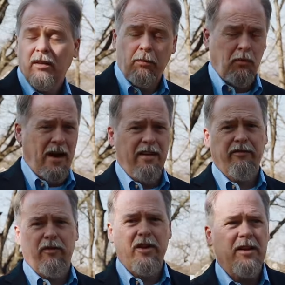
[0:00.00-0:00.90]
the
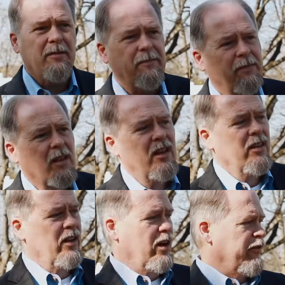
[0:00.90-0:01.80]
bravery
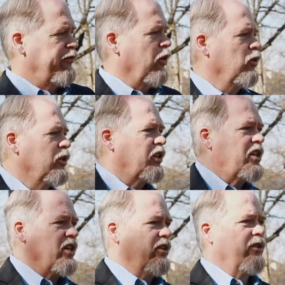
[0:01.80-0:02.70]
that unfolded
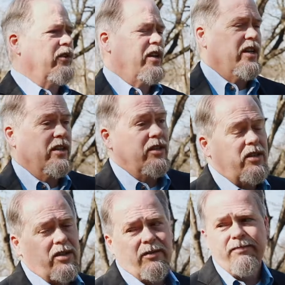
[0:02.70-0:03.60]
here
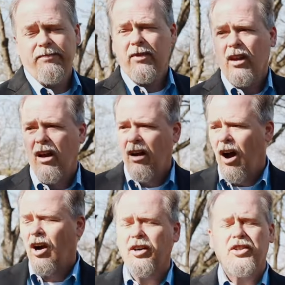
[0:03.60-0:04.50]
is
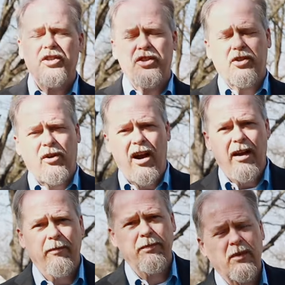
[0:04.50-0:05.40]
hard to
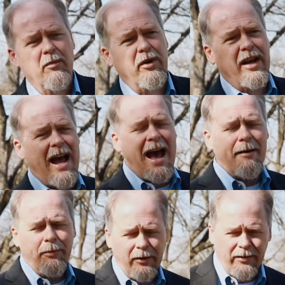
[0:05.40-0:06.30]
describe, but it
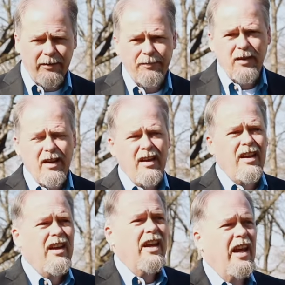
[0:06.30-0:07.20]
happened.
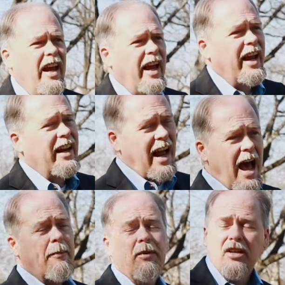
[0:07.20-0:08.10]
And it
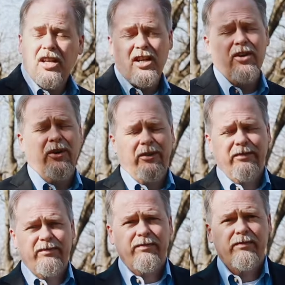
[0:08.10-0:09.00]
happened here.
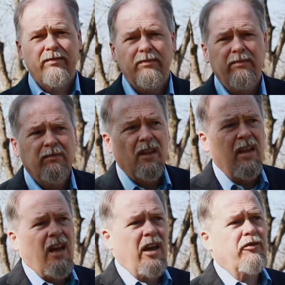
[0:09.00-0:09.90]

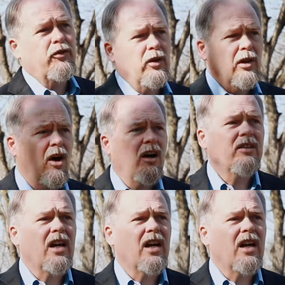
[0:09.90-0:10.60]
And for a long